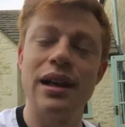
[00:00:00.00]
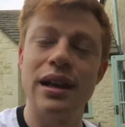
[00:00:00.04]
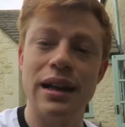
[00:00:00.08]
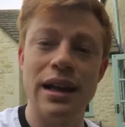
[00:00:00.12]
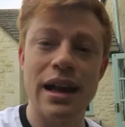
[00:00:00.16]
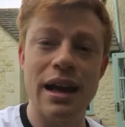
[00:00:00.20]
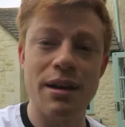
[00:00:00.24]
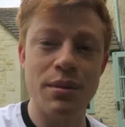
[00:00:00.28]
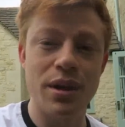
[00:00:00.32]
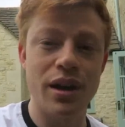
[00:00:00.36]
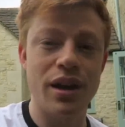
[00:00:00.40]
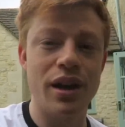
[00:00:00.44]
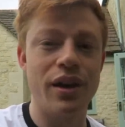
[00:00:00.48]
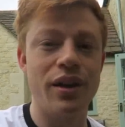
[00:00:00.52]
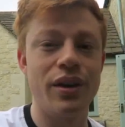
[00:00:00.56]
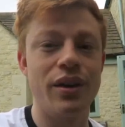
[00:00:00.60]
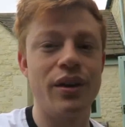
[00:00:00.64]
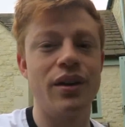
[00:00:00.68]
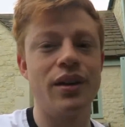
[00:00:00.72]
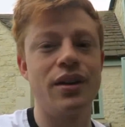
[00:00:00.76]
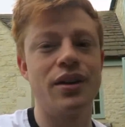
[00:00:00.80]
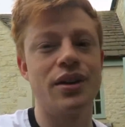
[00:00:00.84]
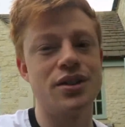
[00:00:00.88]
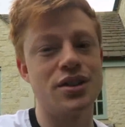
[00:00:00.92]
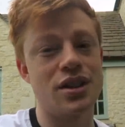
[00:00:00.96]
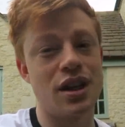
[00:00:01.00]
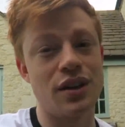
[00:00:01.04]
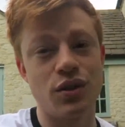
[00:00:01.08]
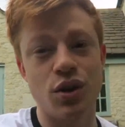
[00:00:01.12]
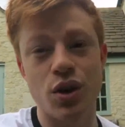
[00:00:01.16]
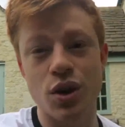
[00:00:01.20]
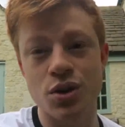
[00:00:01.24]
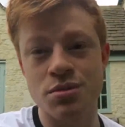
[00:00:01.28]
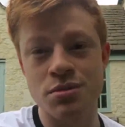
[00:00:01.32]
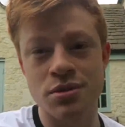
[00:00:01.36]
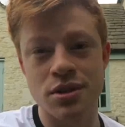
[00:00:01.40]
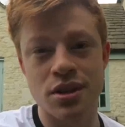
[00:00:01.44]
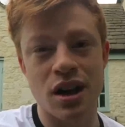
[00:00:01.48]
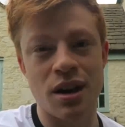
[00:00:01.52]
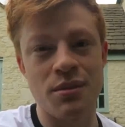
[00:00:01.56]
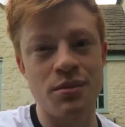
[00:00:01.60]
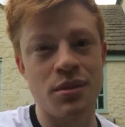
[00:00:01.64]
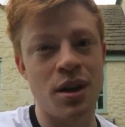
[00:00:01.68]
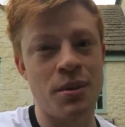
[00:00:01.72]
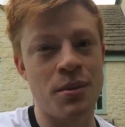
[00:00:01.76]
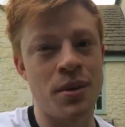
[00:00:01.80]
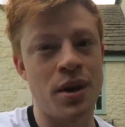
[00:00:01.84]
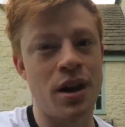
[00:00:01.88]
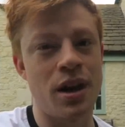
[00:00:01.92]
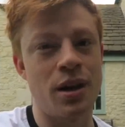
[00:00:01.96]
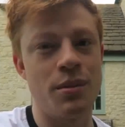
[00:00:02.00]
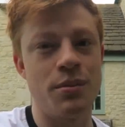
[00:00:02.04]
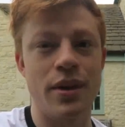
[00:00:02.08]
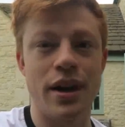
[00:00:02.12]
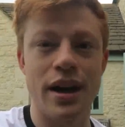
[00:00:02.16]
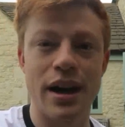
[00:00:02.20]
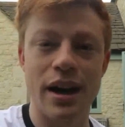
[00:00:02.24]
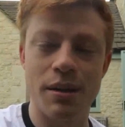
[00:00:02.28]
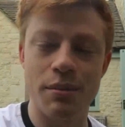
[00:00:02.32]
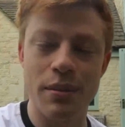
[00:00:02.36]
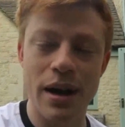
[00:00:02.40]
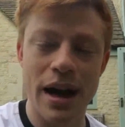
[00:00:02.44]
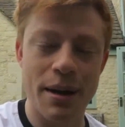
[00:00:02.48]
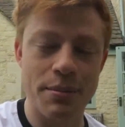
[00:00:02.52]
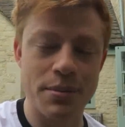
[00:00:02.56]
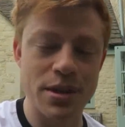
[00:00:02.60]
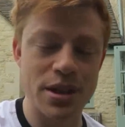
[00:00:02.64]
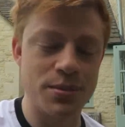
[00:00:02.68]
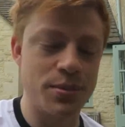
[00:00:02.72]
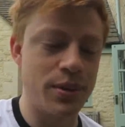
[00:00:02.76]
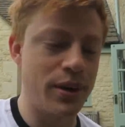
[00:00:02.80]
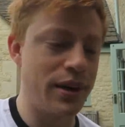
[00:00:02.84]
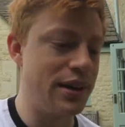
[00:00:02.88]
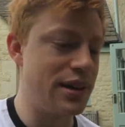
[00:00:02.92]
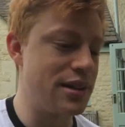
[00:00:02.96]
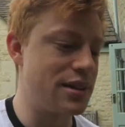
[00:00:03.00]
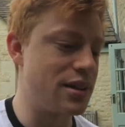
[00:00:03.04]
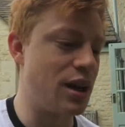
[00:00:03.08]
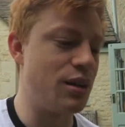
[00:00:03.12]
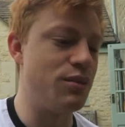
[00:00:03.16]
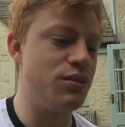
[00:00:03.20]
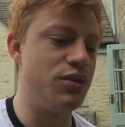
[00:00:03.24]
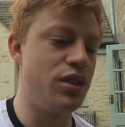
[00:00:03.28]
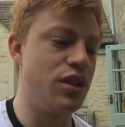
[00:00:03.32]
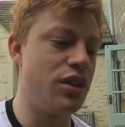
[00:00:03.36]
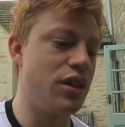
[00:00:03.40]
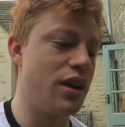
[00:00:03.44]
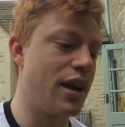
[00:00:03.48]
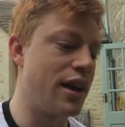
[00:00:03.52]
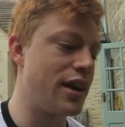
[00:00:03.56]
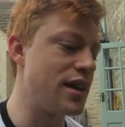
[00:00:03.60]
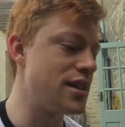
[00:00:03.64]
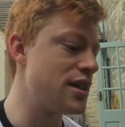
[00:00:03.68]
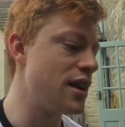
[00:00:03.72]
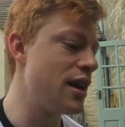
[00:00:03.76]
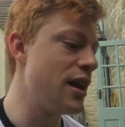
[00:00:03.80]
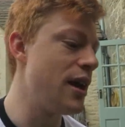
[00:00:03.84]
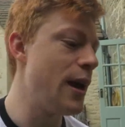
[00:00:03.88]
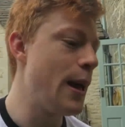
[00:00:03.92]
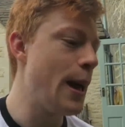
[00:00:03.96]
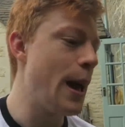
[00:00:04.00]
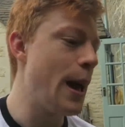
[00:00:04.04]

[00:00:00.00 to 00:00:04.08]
let me know, because I've got some time coming up and I'm happy to put in the time for you guys.